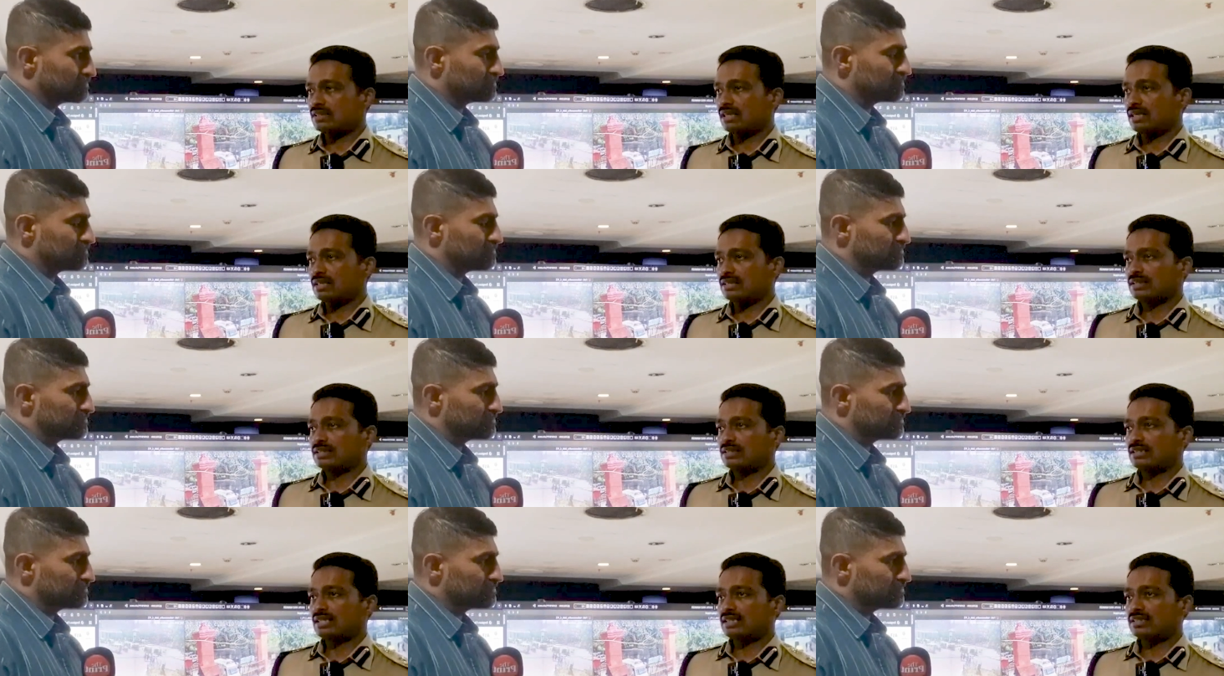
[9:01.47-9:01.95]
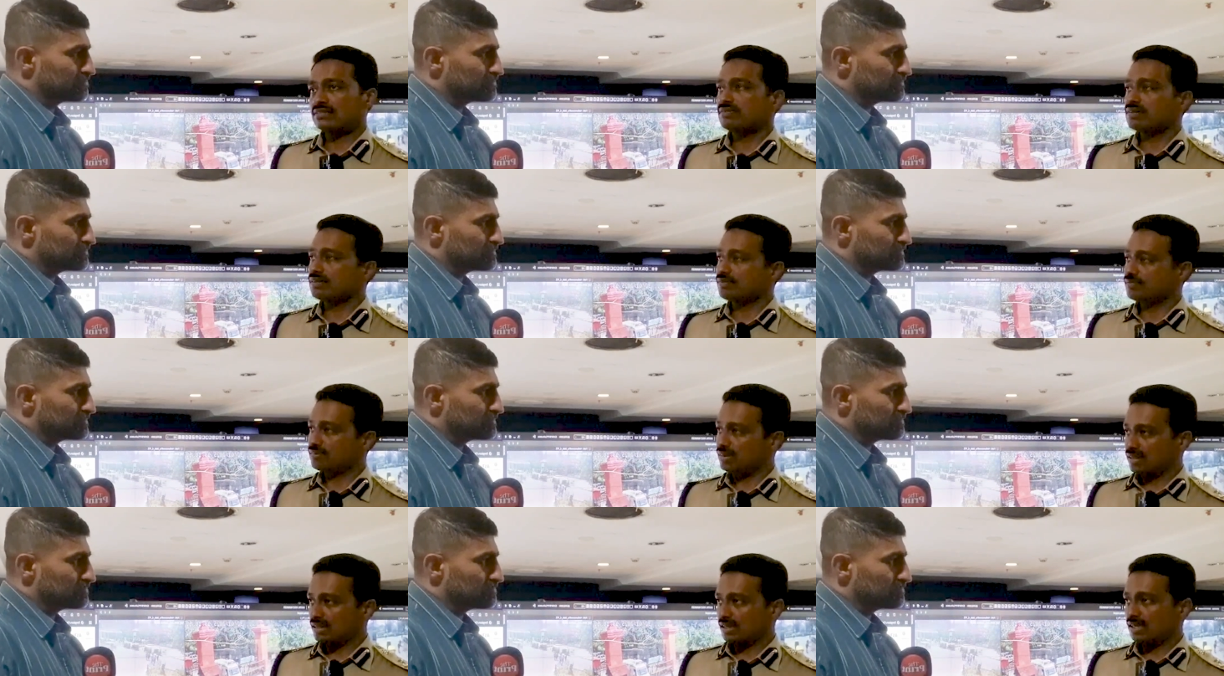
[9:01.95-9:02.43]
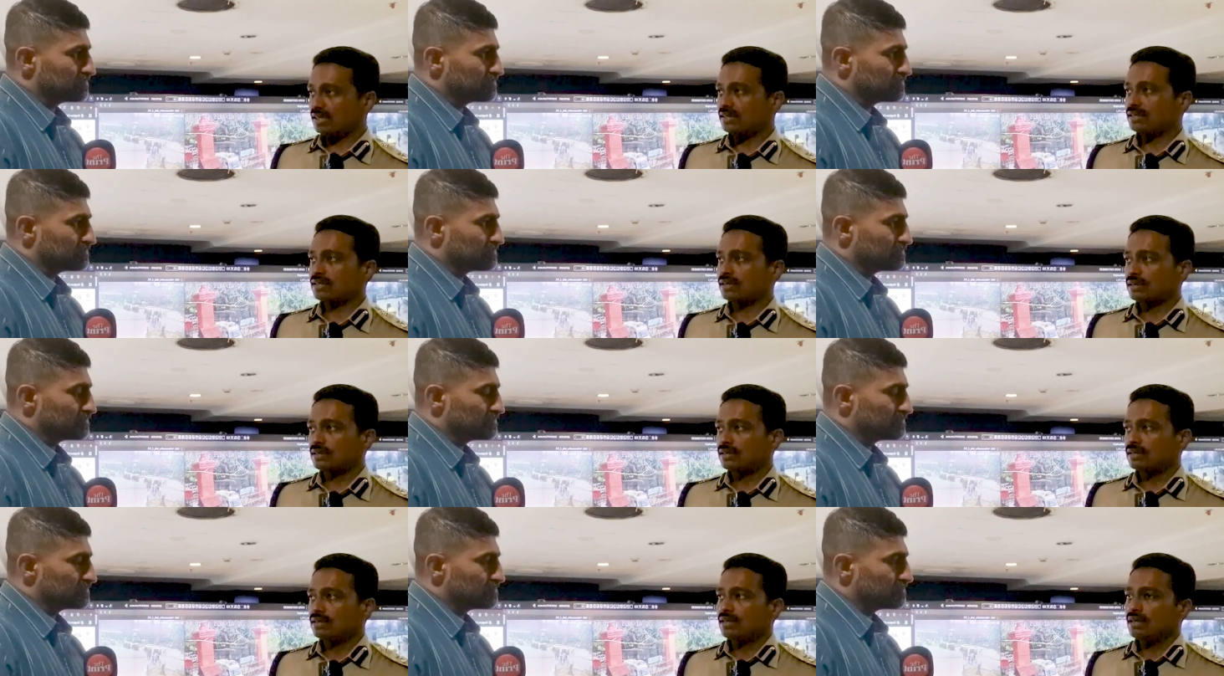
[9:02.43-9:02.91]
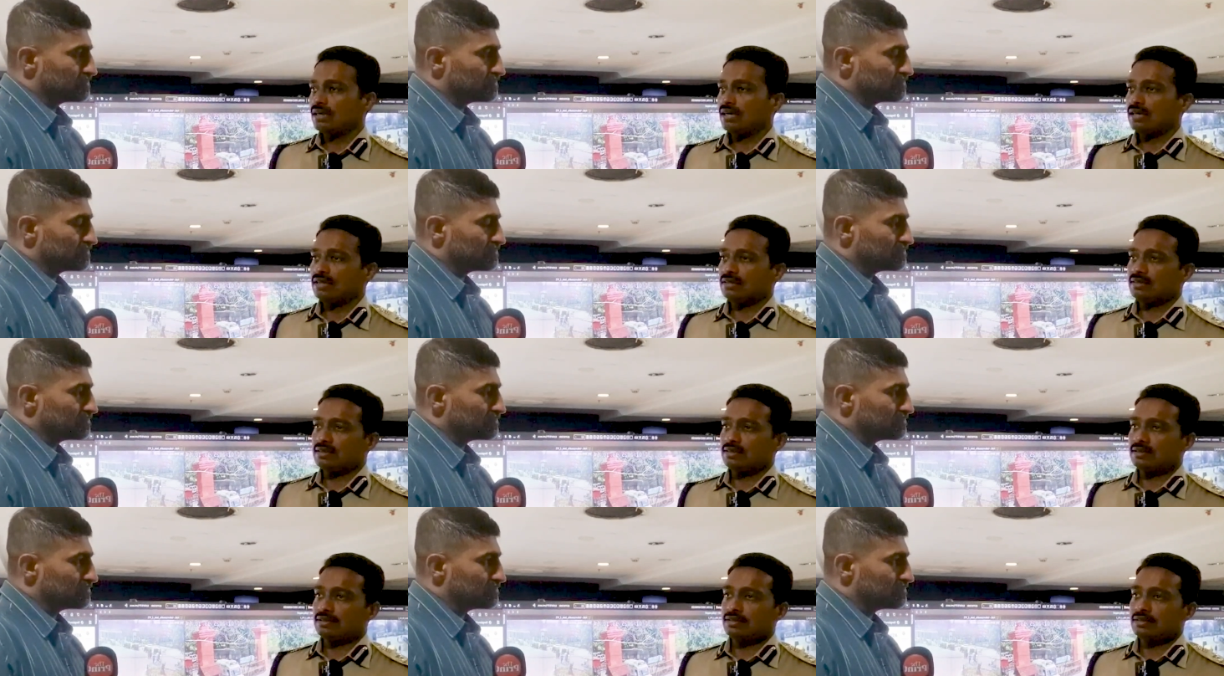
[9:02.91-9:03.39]
Speaker 1: I think that's where we are at. I
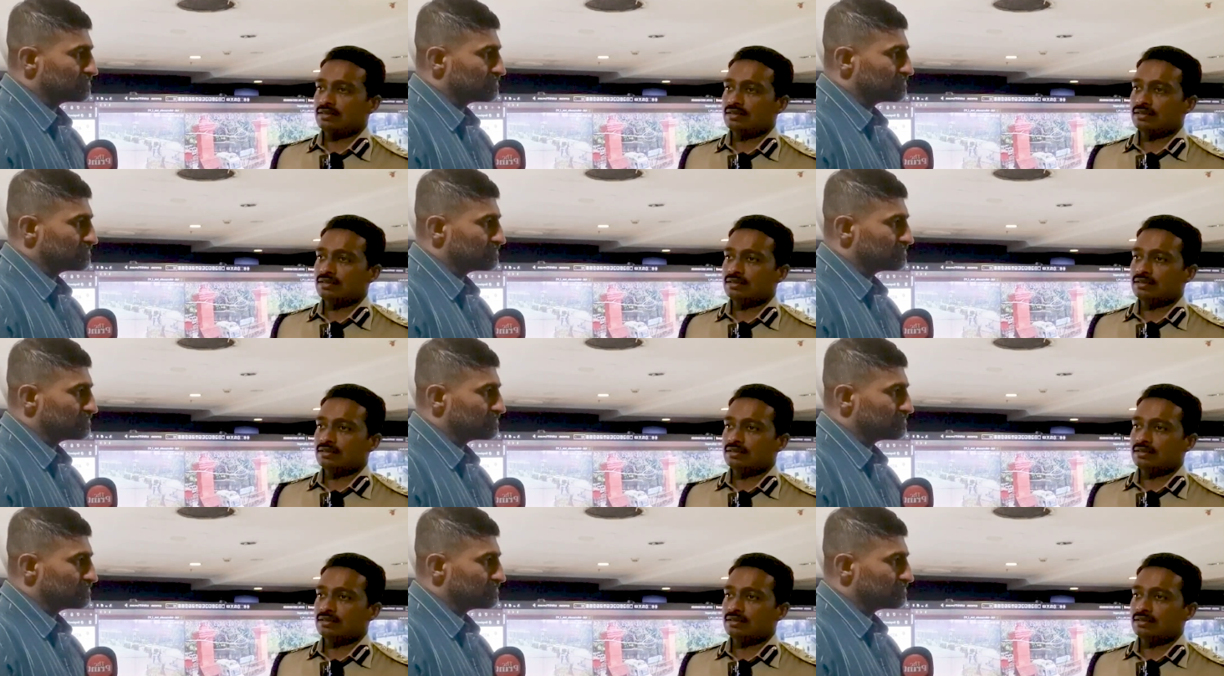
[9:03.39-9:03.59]
think